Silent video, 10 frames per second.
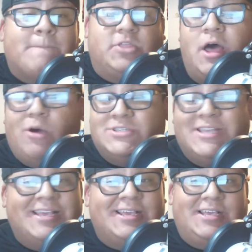
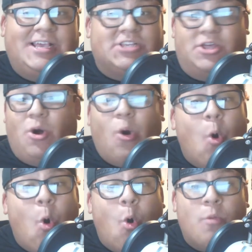Styles is on a
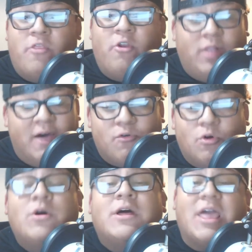whole another
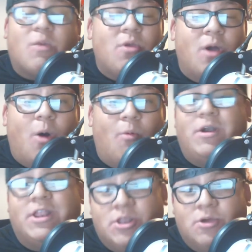level, like we
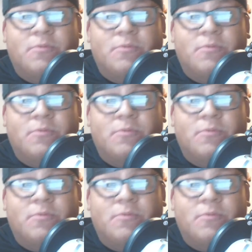already knew.